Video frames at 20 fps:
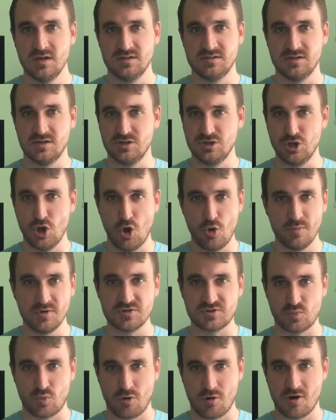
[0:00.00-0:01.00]
did
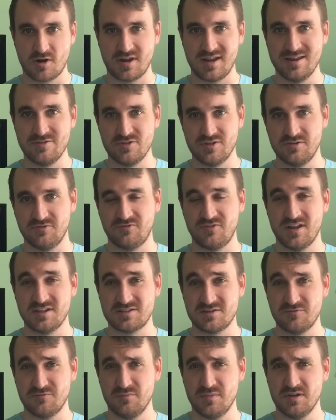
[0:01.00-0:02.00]
yeoman's work in the
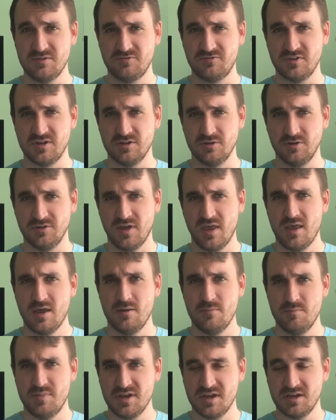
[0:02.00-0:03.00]
defensive midfield,
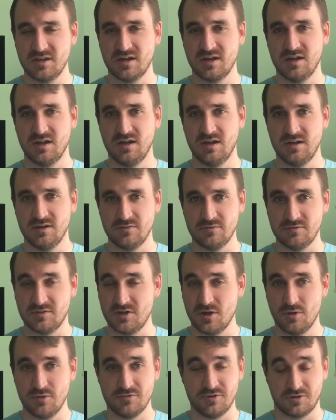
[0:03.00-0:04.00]
being
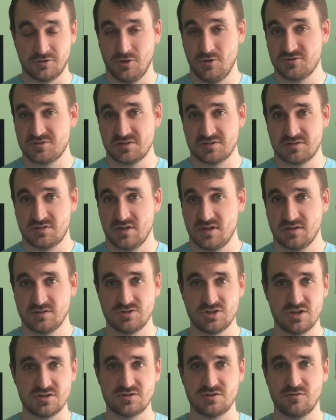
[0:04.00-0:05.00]
the closest thing
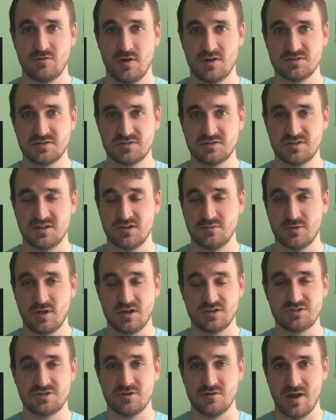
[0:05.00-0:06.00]
Jason Kreis's team
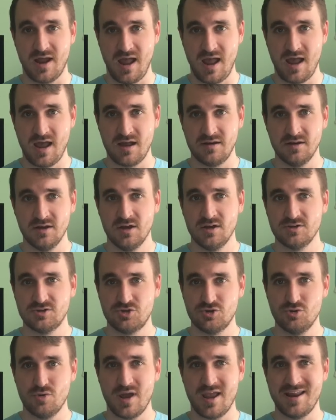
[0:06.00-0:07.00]
last year had
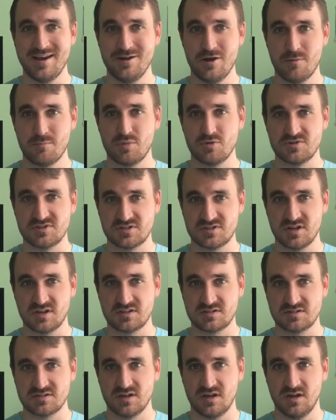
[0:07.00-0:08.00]
to a number
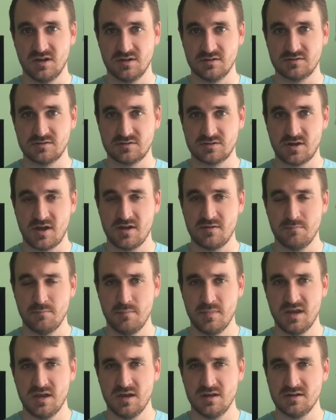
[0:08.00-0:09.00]
6 type
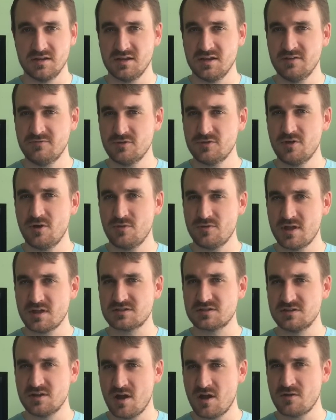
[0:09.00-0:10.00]
mid, even though
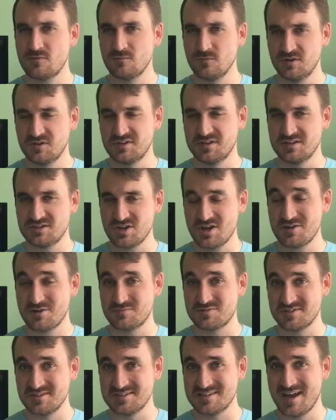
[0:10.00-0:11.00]
that's not really
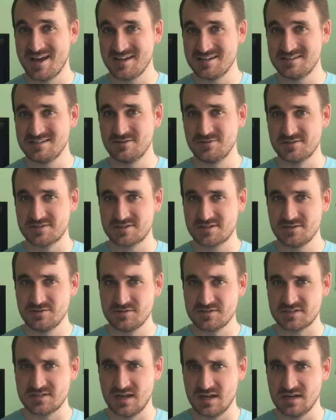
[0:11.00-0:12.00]
Jacobson's ideal
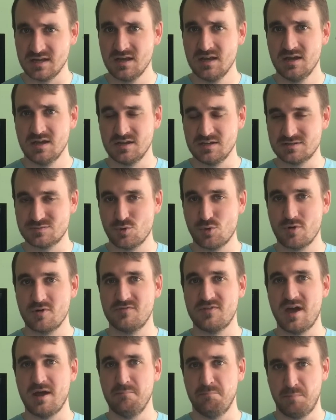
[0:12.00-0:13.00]
skill set. He's more
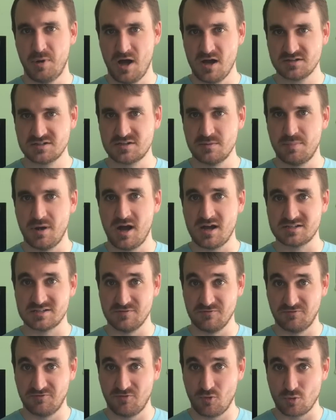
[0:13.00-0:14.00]
of that box-to-box
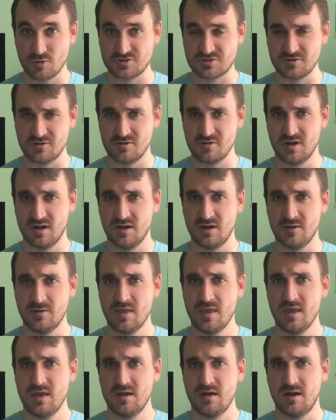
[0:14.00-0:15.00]
enforcer,
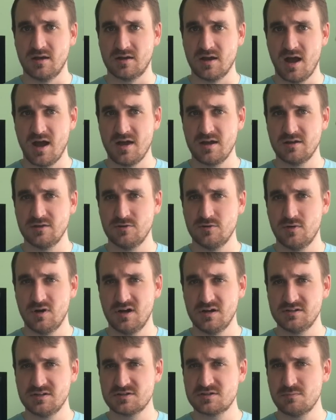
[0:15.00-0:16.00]
a guy who
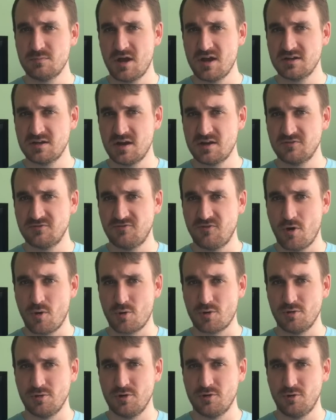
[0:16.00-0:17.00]
doesn't mind getting
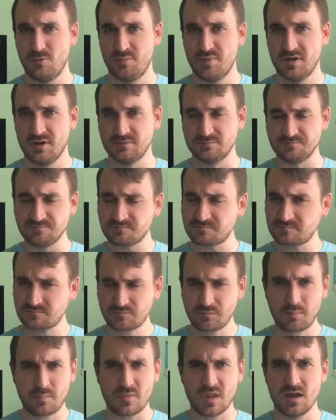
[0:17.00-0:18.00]
forward a little bit,
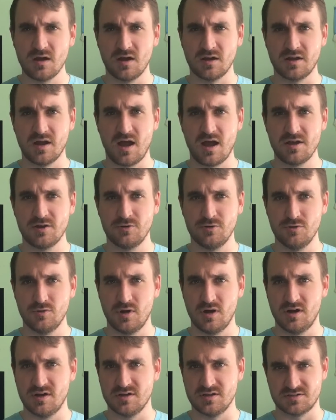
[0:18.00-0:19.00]
a guy
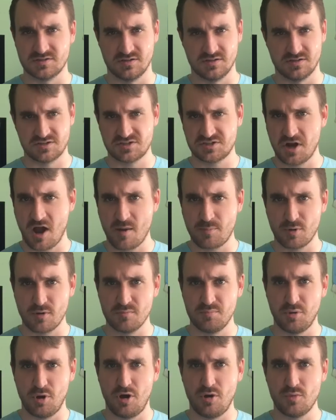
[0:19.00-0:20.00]
who is stopper,
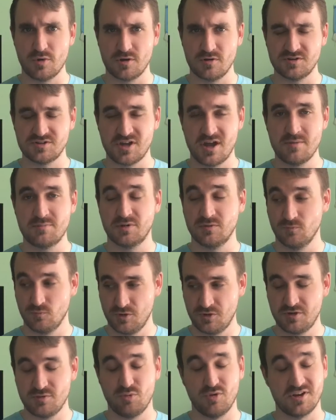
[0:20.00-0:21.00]
ball winner type, who
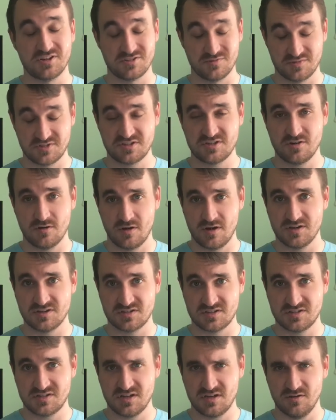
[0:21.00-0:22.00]
really brings some
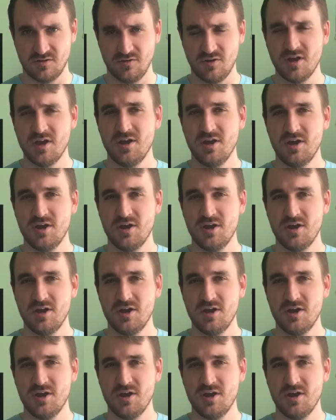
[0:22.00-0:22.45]
serious steel.